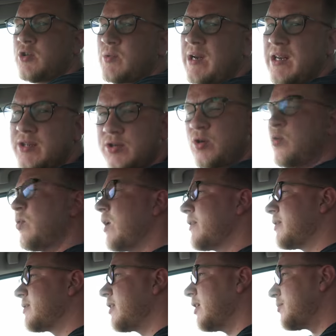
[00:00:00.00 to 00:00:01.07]
as well as all
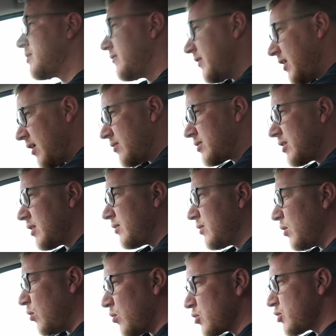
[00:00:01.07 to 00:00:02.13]
other types of videos,
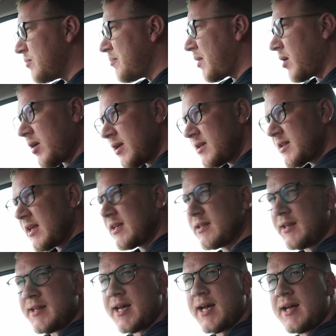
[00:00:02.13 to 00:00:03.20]
including auction buys, things
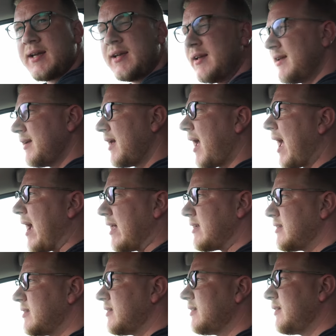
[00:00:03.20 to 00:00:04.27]
like that.
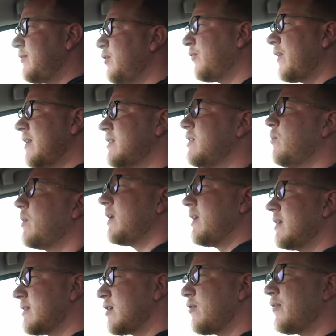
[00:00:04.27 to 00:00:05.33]
And if you fancy winning
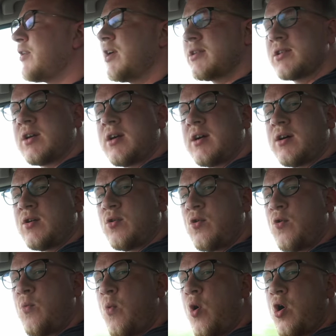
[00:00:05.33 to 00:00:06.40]
yourself a nice car
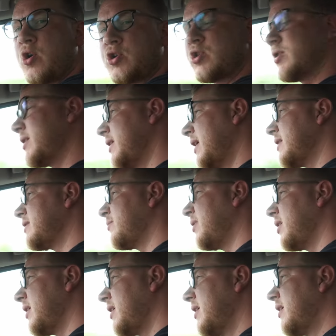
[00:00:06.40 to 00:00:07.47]
or watch, then head to
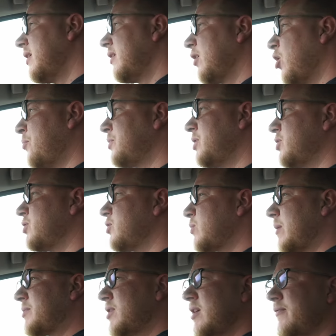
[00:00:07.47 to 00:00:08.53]
my competitions
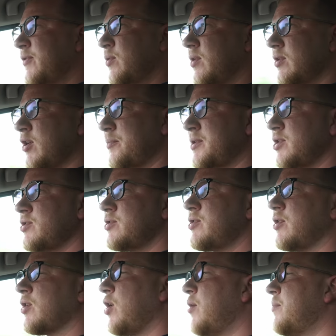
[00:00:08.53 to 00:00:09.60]
website,
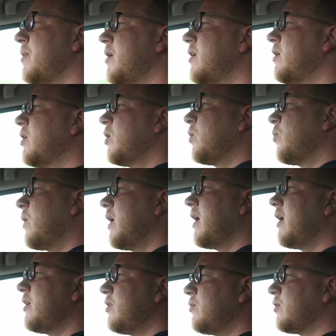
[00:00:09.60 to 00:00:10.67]
feelgoodcompetitions.com
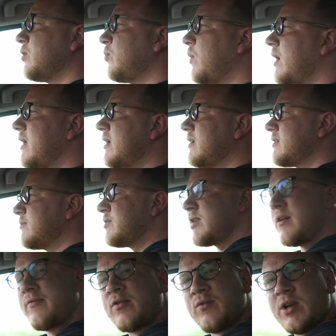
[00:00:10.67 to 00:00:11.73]
where you could win some
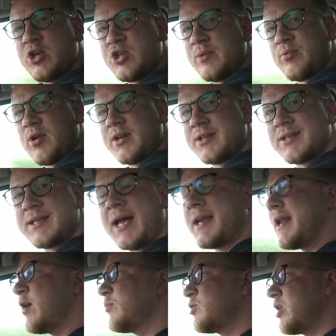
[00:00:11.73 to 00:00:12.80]
stuff for really cheap prizes
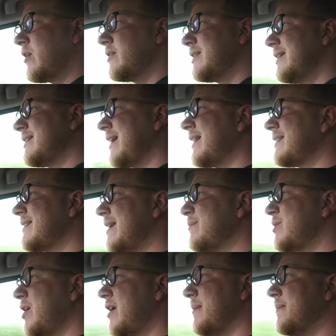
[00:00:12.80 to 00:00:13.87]
and help charities at the same
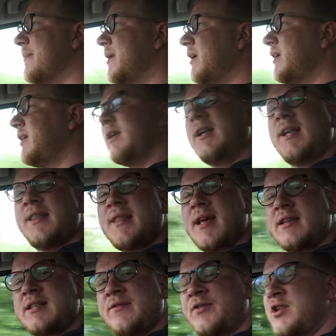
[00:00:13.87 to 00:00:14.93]
time.
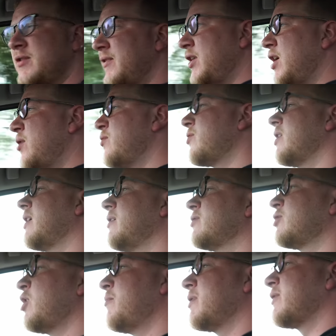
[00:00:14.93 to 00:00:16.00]
That is it for this video. Thank you
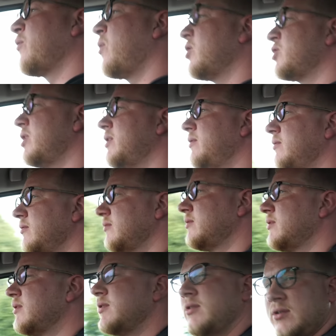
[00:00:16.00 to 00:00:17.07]
so much for
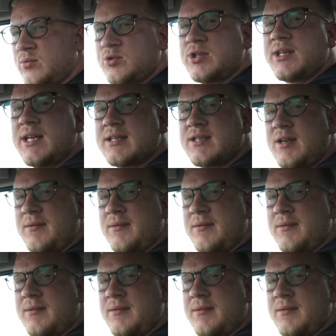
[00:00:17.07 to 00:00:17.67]
watching. See you next